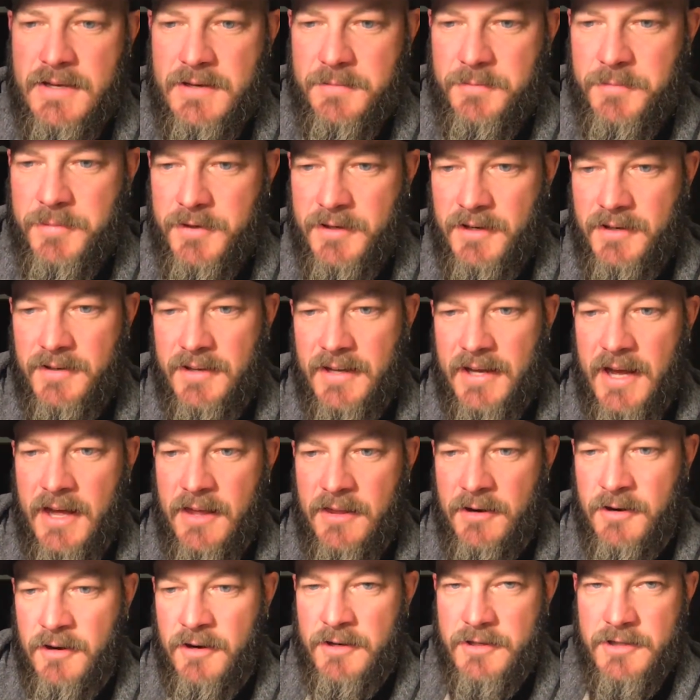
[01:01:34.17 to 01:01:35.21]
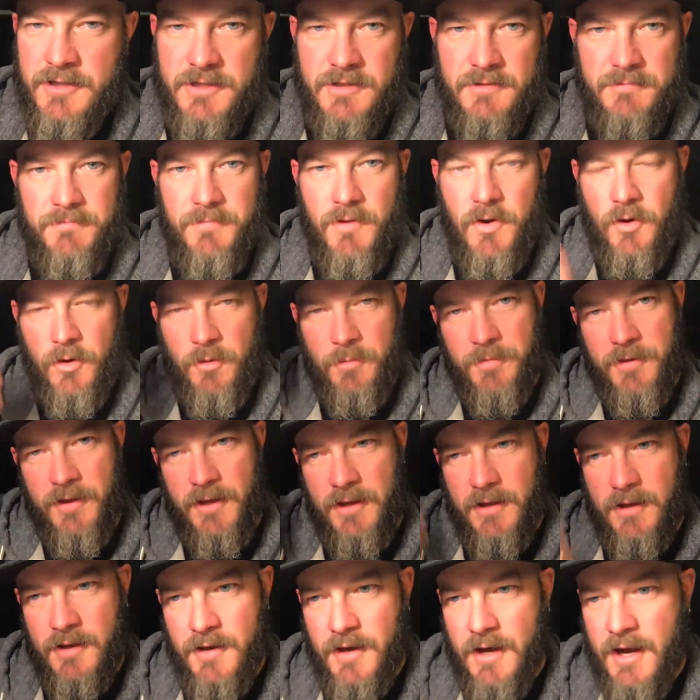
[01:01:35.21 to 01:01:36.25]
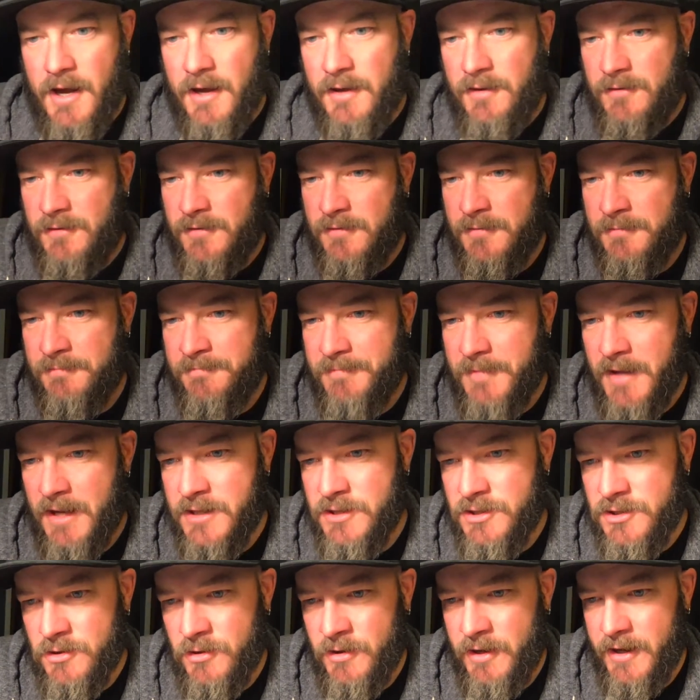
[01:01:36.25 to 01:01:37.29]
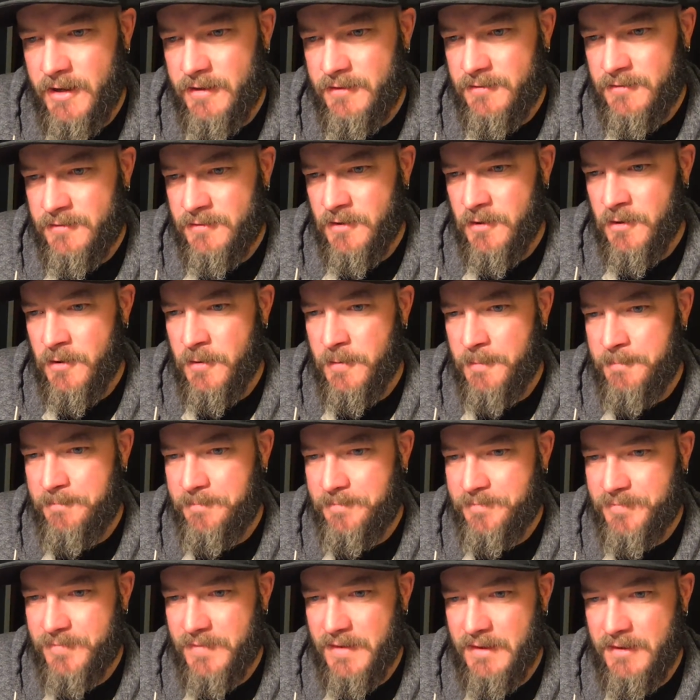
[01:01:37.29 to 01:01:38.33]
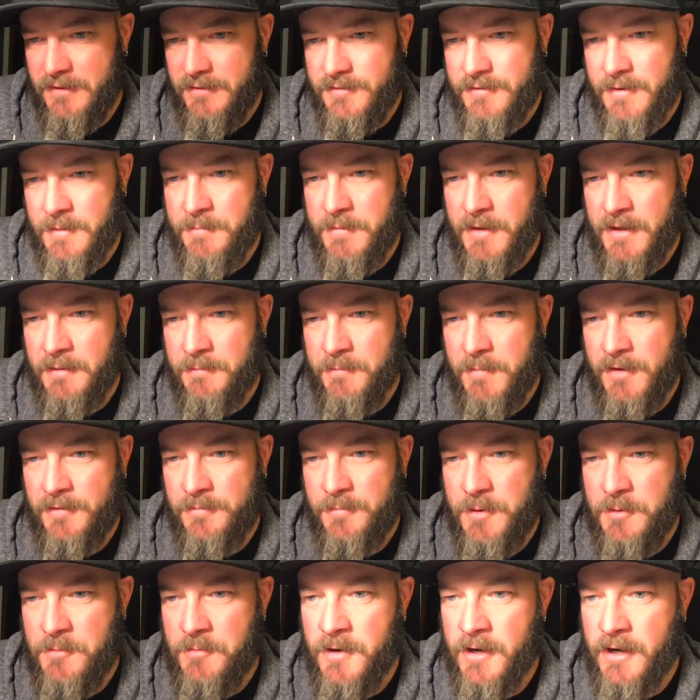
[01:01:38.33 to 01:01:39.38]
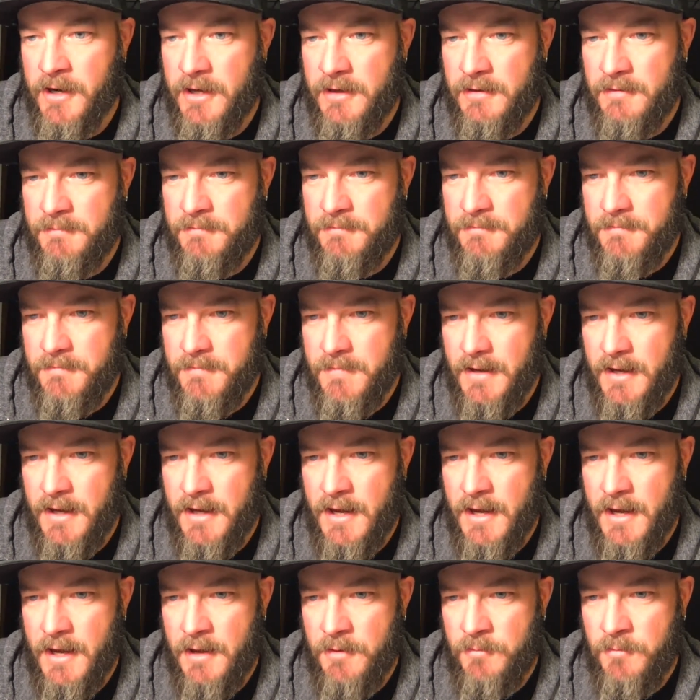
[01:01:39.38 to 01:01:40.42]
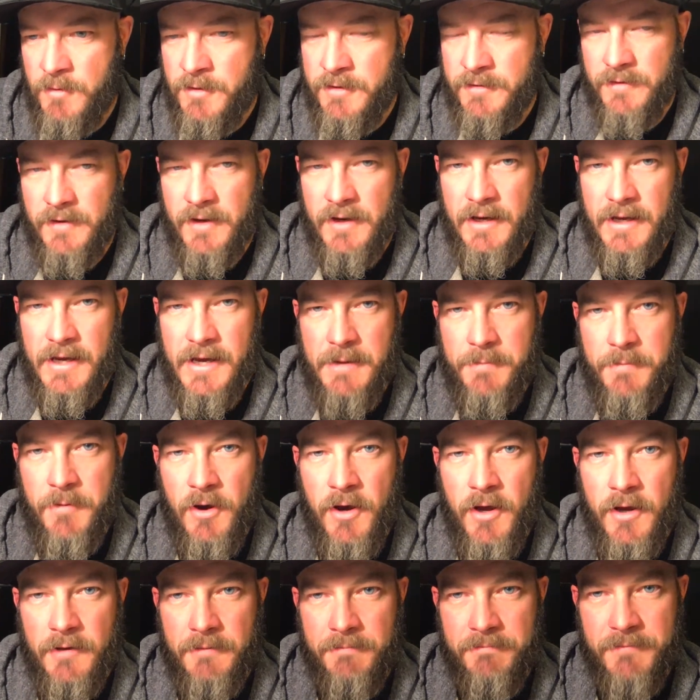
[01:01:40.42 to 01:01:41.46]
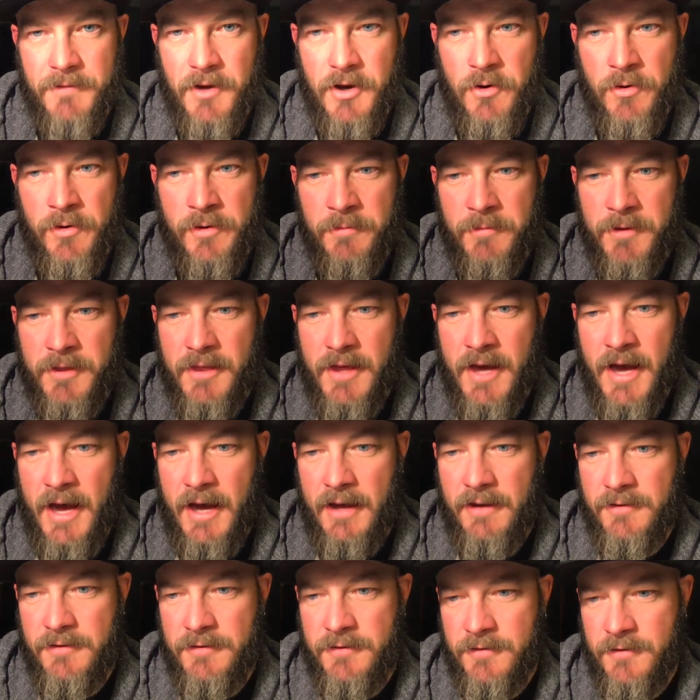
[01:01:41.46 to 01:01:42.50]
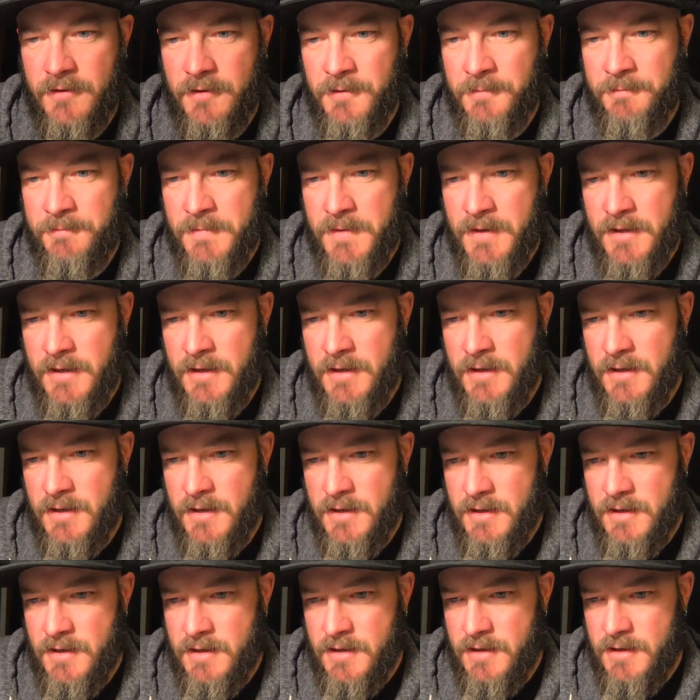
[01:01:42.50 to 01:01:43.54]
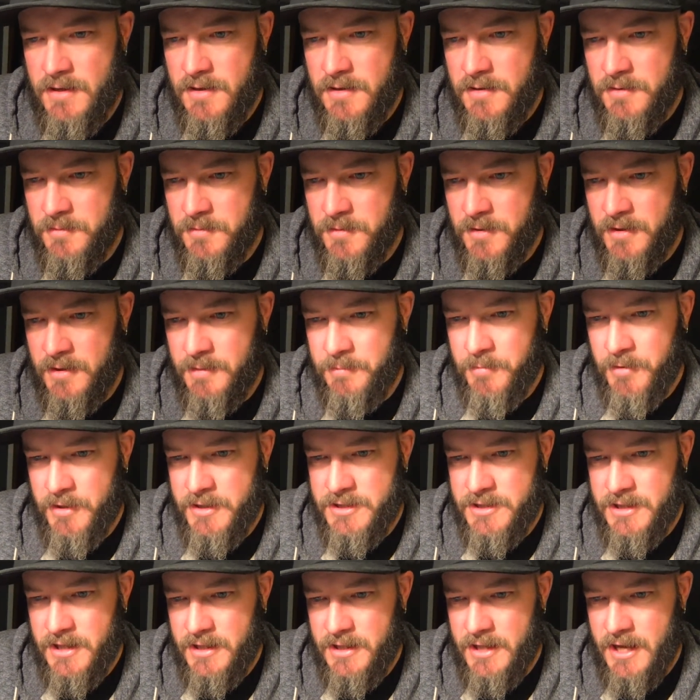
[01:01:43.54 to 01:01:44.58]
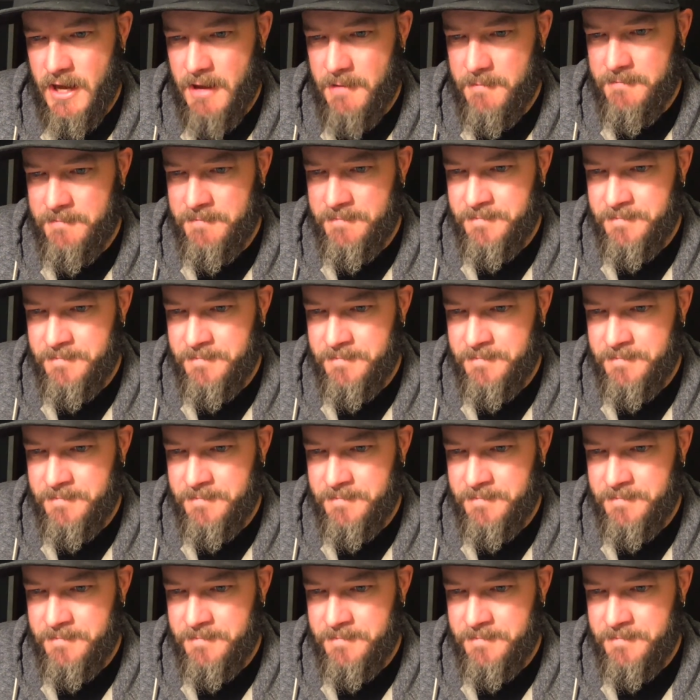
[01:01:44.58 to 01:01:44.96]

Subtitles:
put it together and just hope that you guys enjoy it. So something must be working, and we're just going to keep on going with that. So really appreciate that.